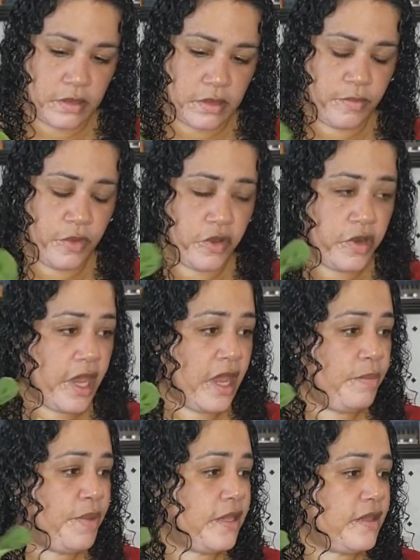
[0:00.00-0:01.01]
Mona, I
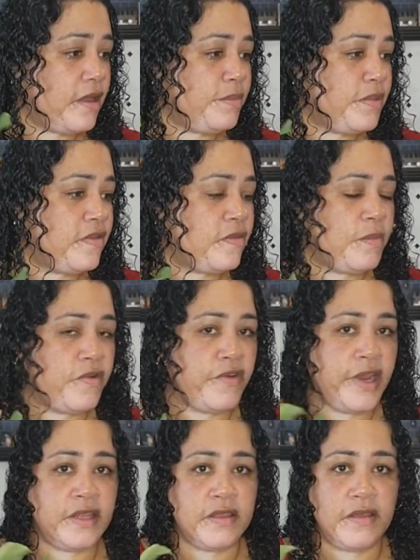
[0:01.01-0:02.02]
picked up this
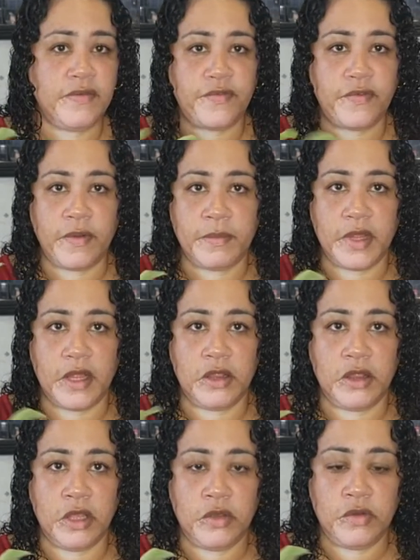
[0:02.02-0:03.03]
Maranta from
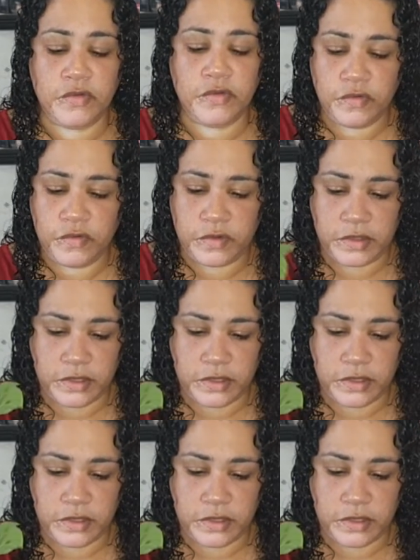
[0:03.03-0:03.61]
Lowe's.